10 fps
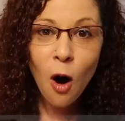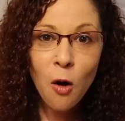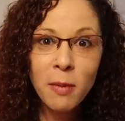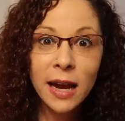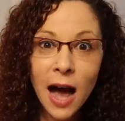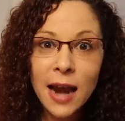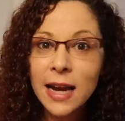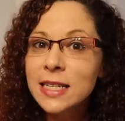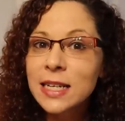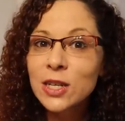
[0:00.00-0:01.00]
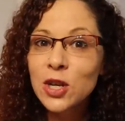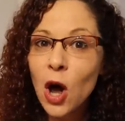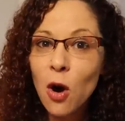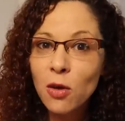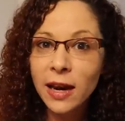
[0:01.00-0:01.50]
Oh my God, I didn't
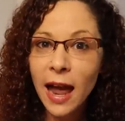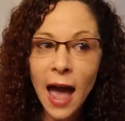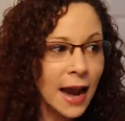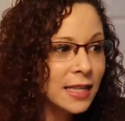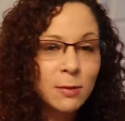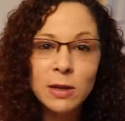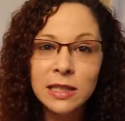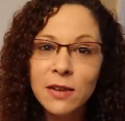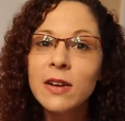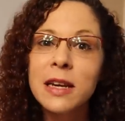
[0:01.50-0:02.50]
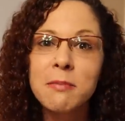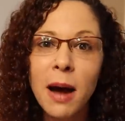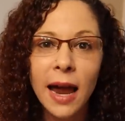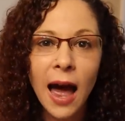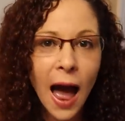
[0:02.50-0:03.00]
know that I had someone living in
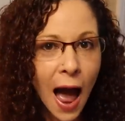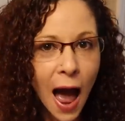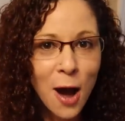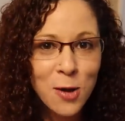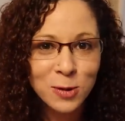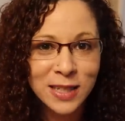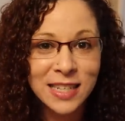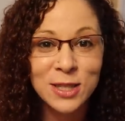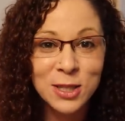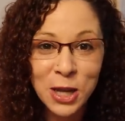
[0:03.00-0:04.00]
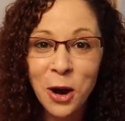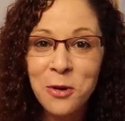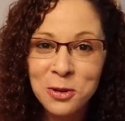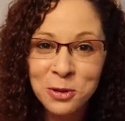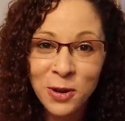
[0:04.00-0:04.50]
my house. It's
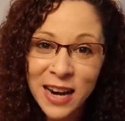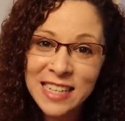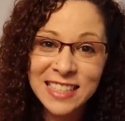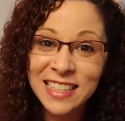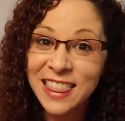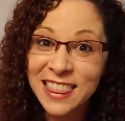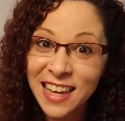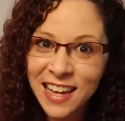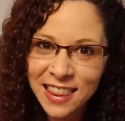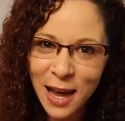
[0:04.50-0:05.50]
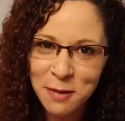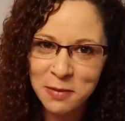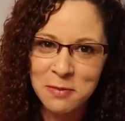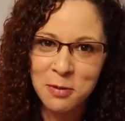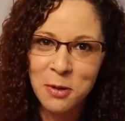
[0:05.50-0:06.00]
so crazy to think that,
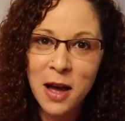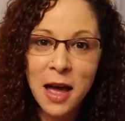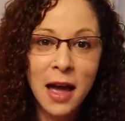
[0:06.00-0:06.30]
people.